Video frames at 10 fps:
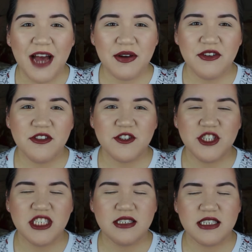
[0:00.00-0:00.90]
However, there's
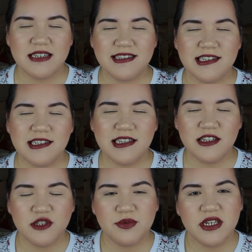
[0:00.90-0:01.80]
just
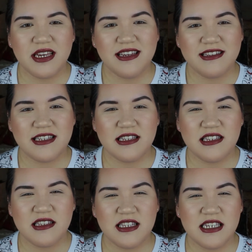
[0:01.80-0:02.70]
such big
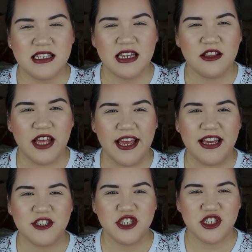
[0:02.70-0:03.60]
inconsistencies, and
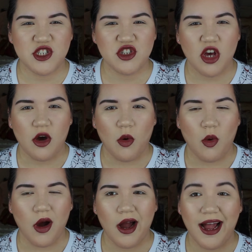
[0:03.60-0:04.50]
like it's just
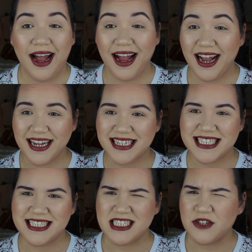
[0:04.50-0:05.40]
so
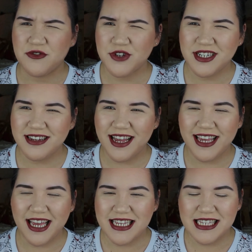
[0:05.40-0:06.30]
different, I
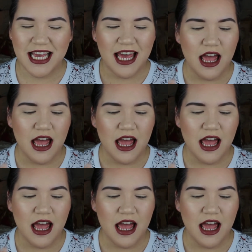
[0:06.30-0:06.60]
guess.